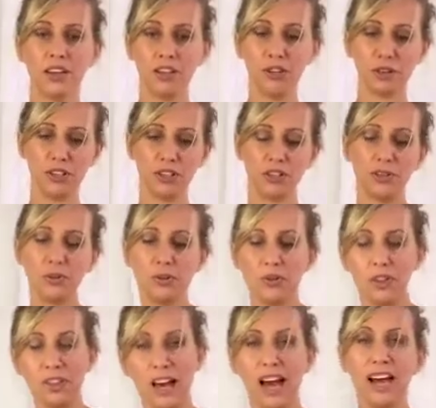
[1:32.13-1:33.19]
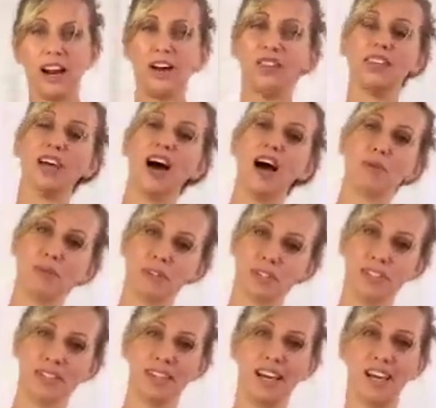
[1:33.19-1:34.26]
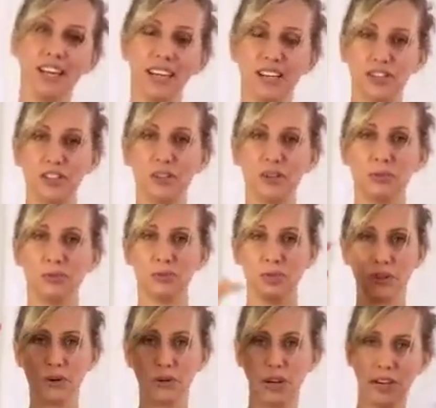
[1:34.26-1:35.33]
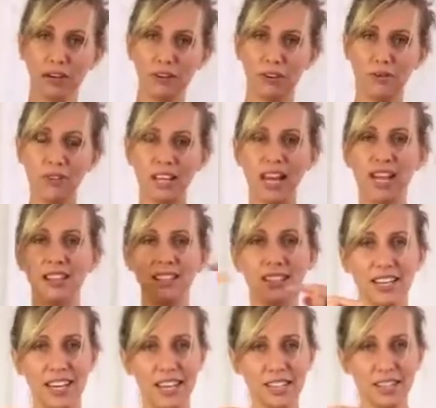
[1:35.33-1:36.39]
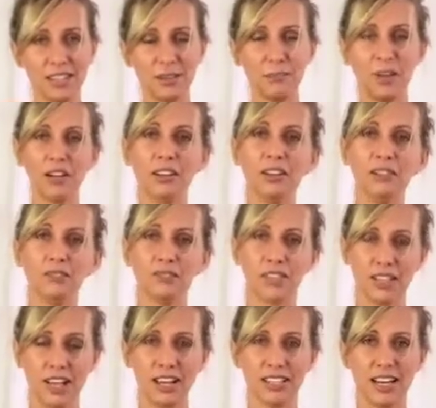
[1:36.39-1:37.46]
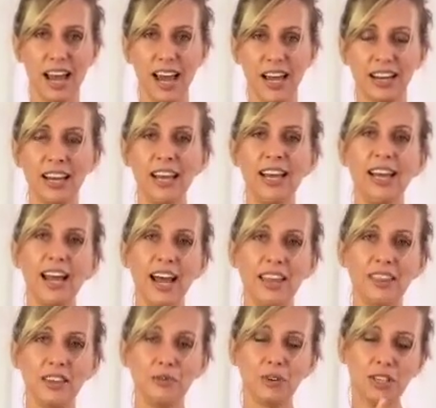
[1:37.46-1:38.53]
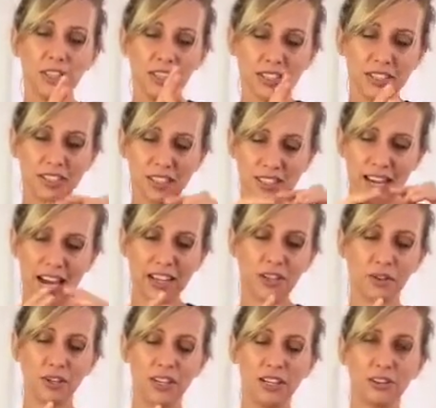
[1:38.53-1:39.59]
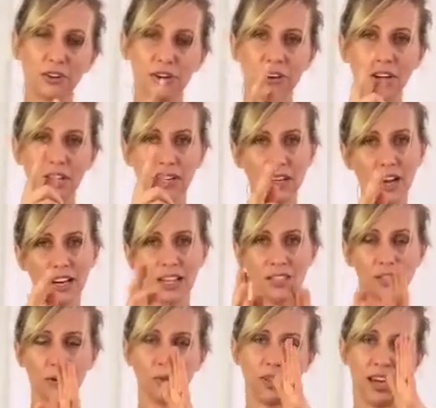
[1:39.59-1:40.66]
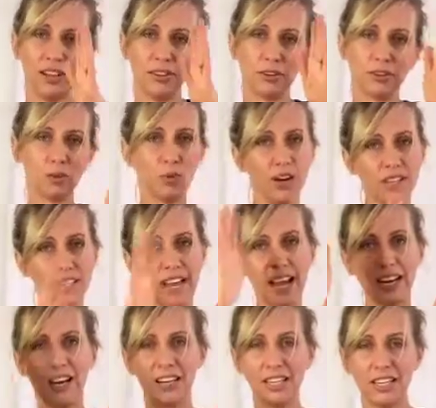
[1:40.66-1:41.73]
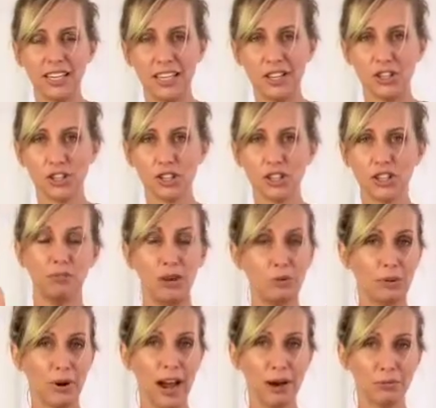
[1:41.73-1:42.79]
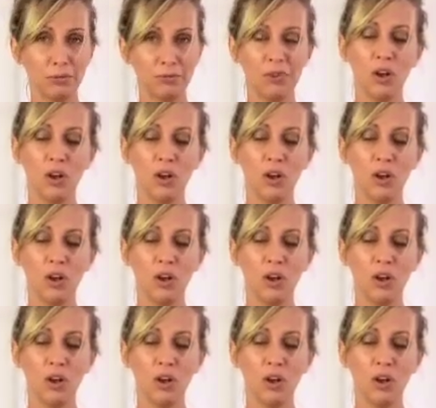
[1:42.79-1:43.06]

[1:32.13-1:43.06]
You can do that on the opposite side again too. So cutting from the ends into the middle to that tag. And then when you get to the tag, you can either cut it so that there's one tag on each baby wrap,